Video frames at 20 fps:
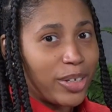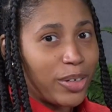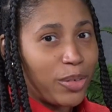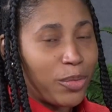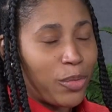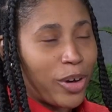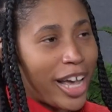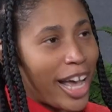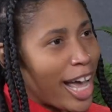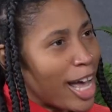
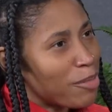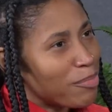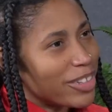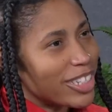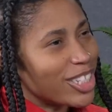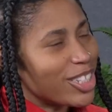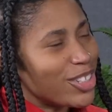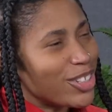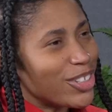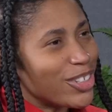what
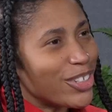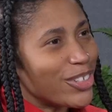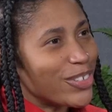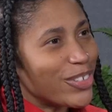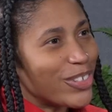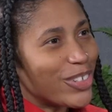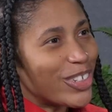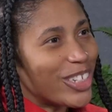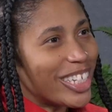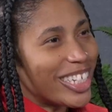happens to you?
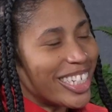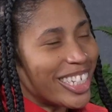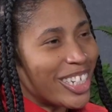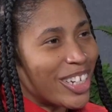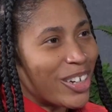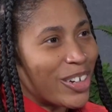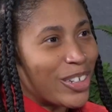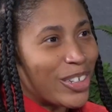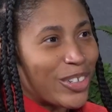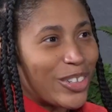you
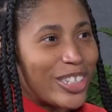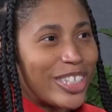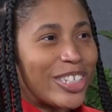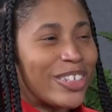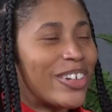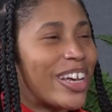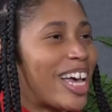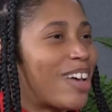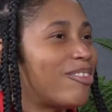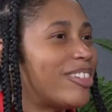know, you
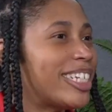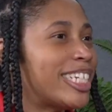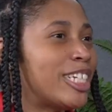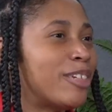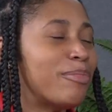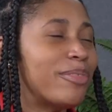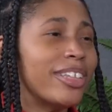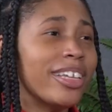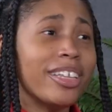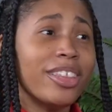still have to
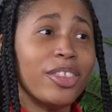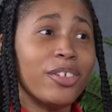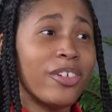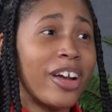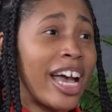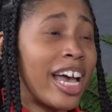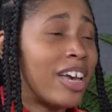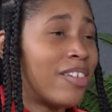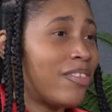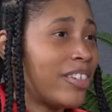keep
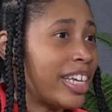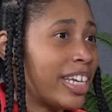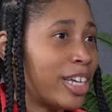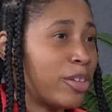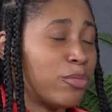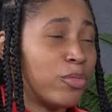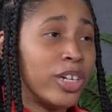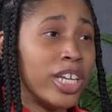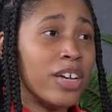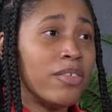thriving
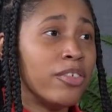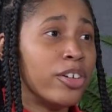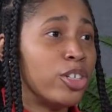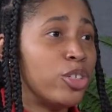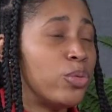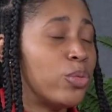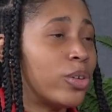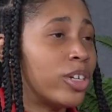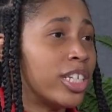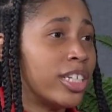in whatever
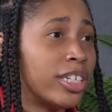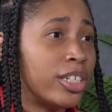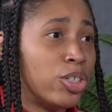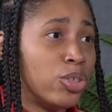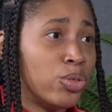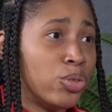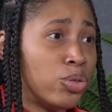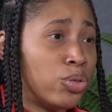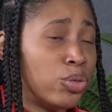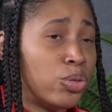you want to
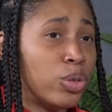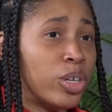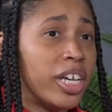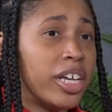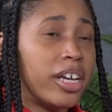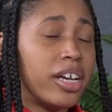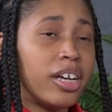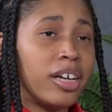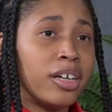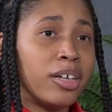do
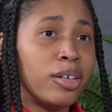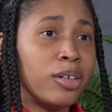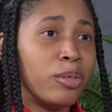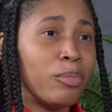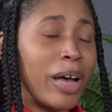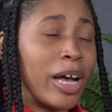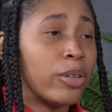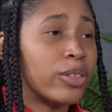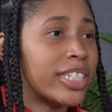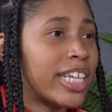um,
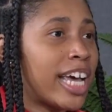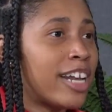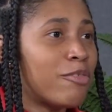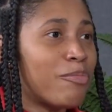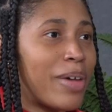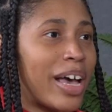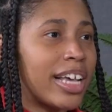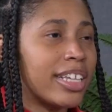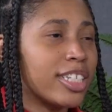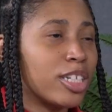outside of
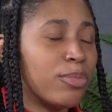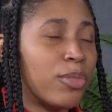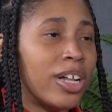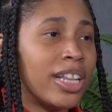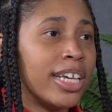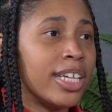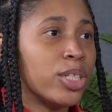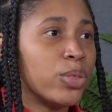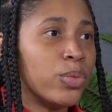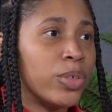basketball
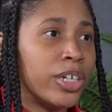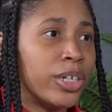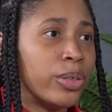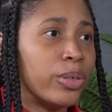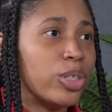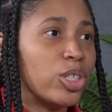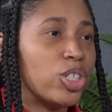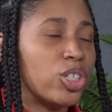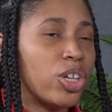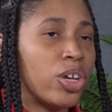as well.
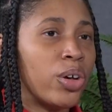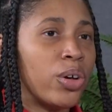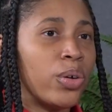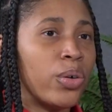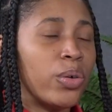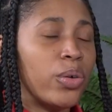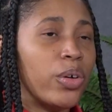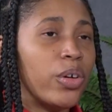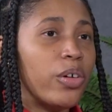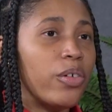
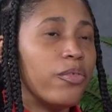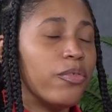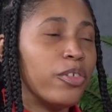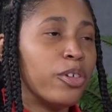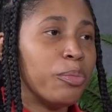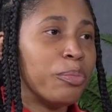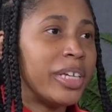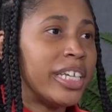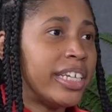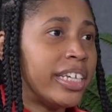So
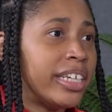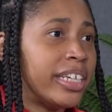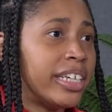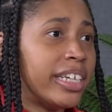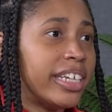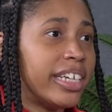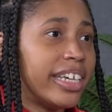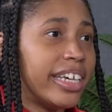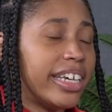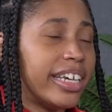for me,
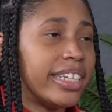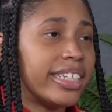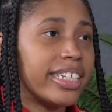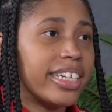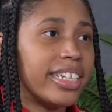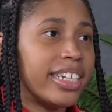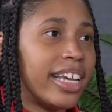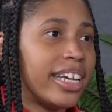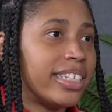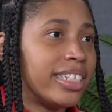it's
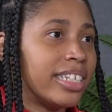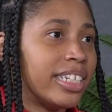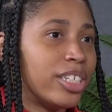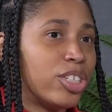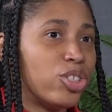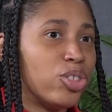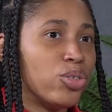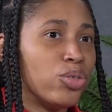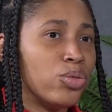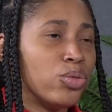connecting
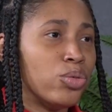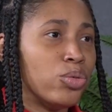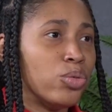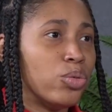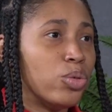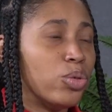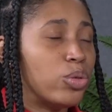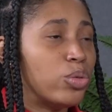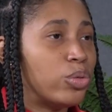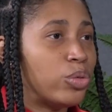
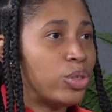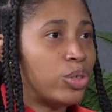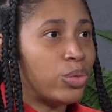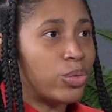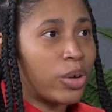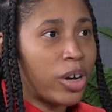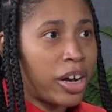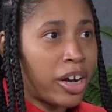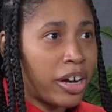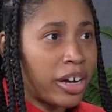to who
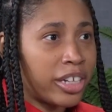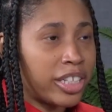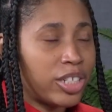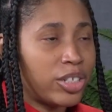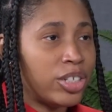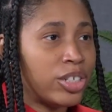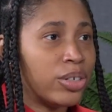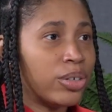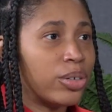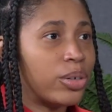you are, to
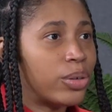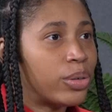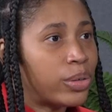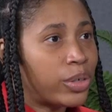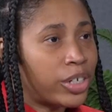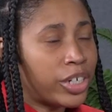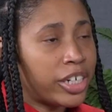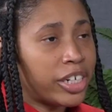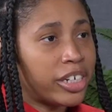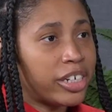your
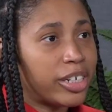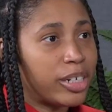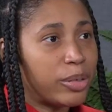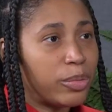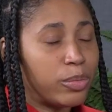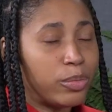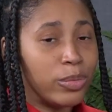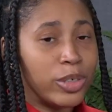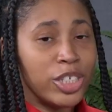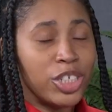core,
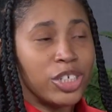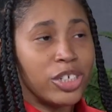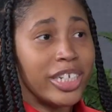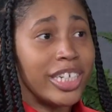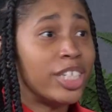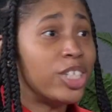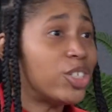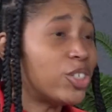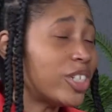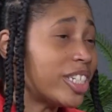what your
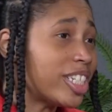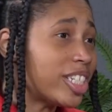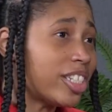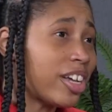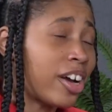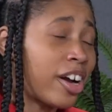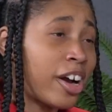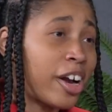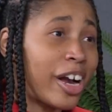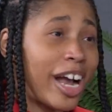interests
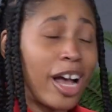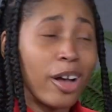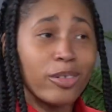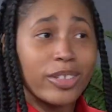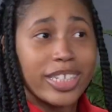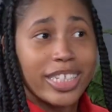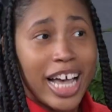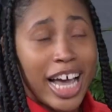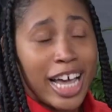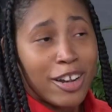are
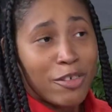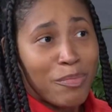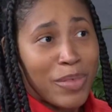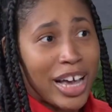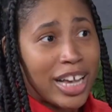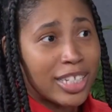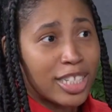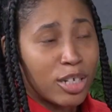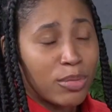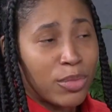outside of
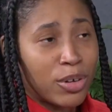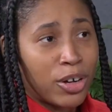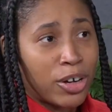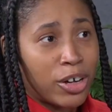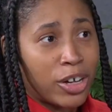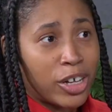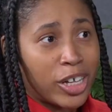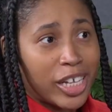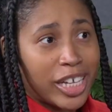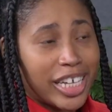
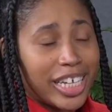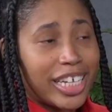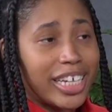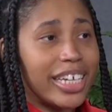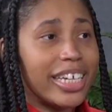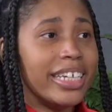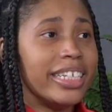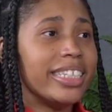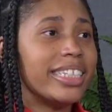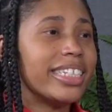basketball,
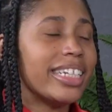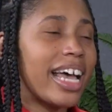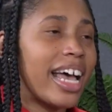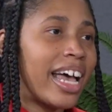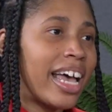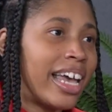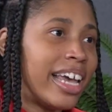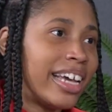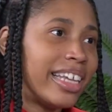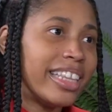and
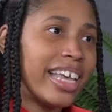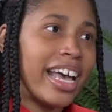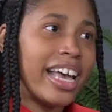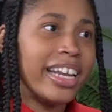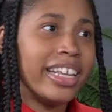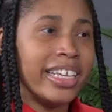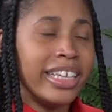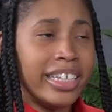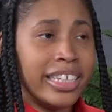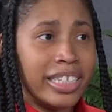tying that
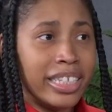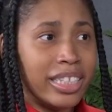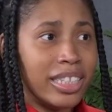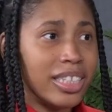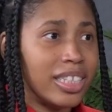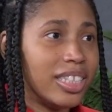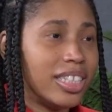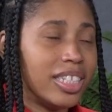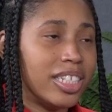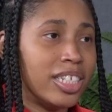in
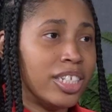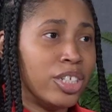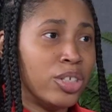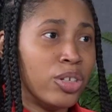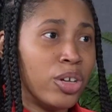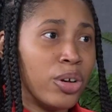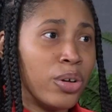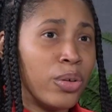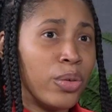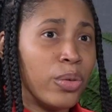to, you
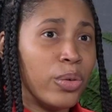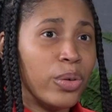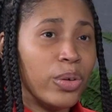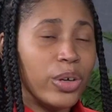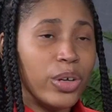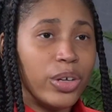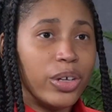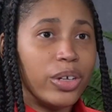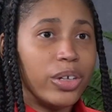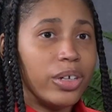know,
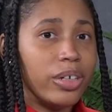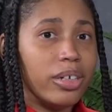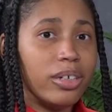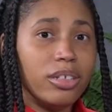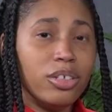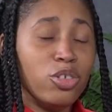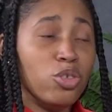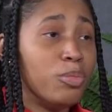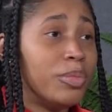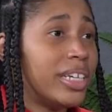
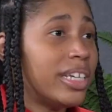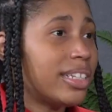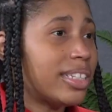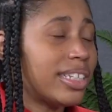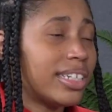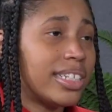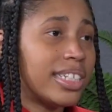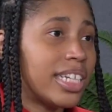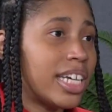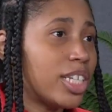you being
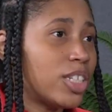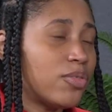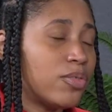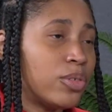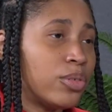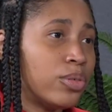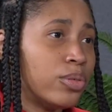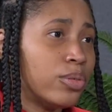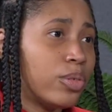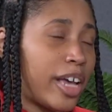
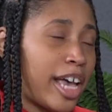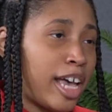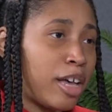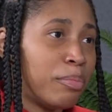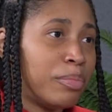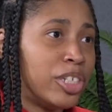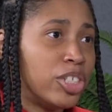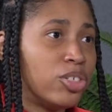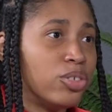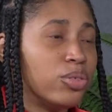successful at
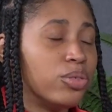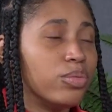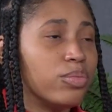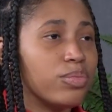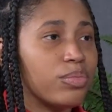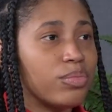Mitchell.